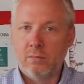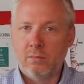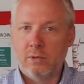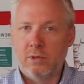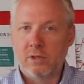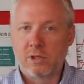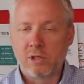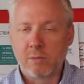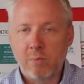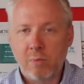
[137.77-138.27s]

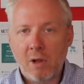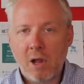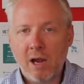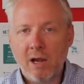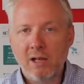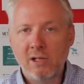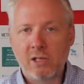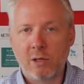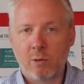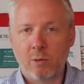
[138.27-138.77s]
the
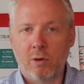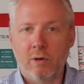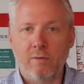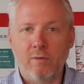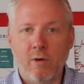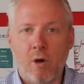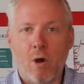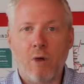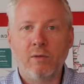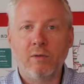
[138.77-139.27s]
suppliers that were
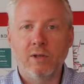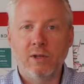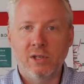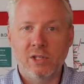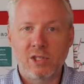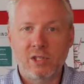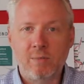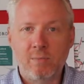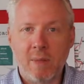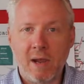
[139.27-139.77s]
involved in
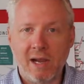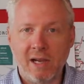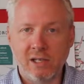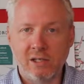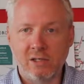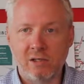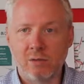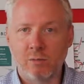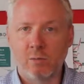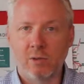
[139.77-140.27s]
this
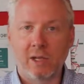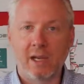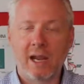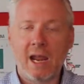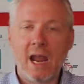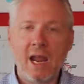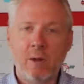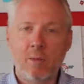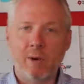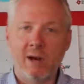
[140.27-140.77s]
space were like,
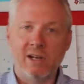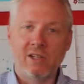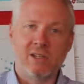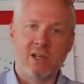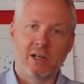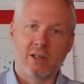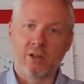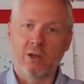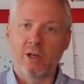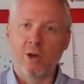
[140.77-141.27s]
hey, wait a
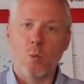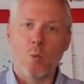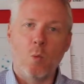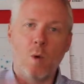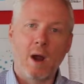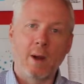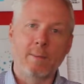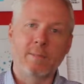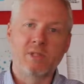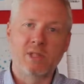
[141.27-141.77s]
second, they're going to
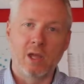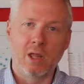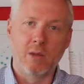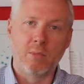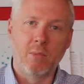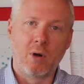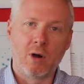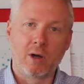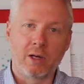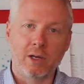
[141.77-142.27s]
wipe us out of the
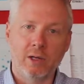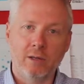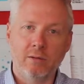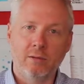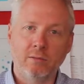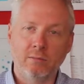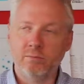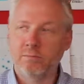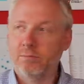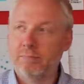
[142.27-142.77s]
market.
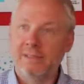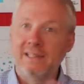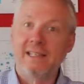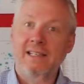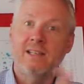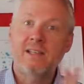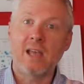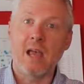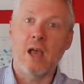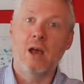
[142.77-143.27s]

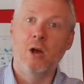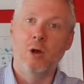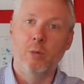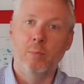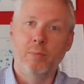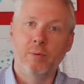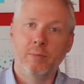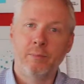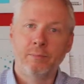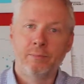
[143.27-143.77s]
Please
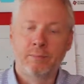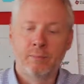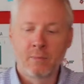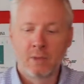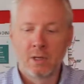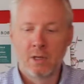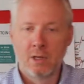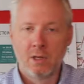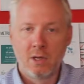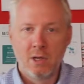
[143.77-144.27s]
help.
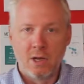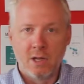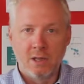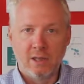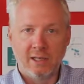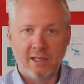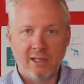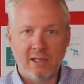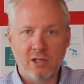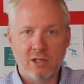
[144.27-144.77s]

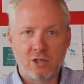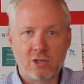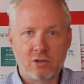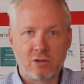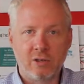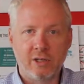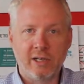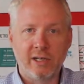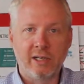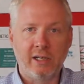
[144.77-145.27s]
The
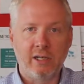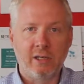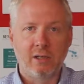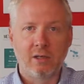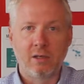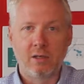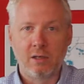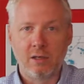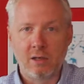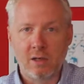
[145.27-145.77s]
industry,
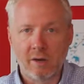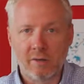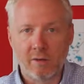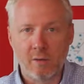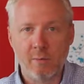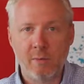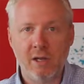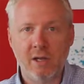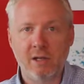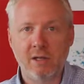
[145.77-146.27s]

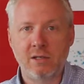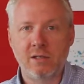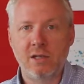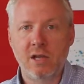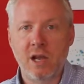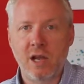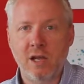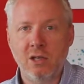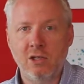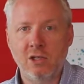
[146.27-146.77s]
government,
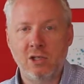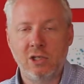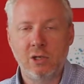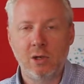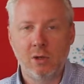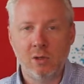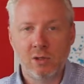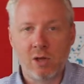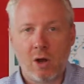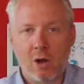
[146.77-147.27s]

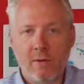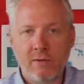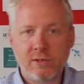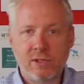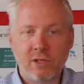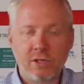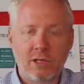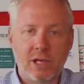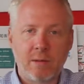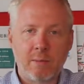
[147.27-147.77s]
NGOs all of a
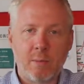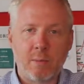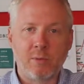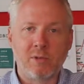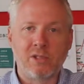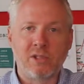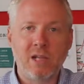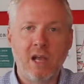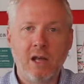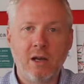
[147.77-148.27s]
sudden came up
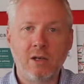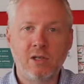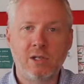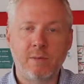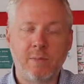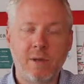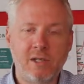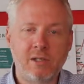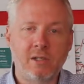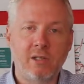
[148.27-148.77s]
with standards
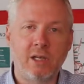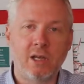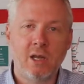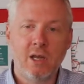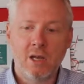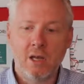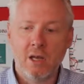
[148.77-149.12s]
that basically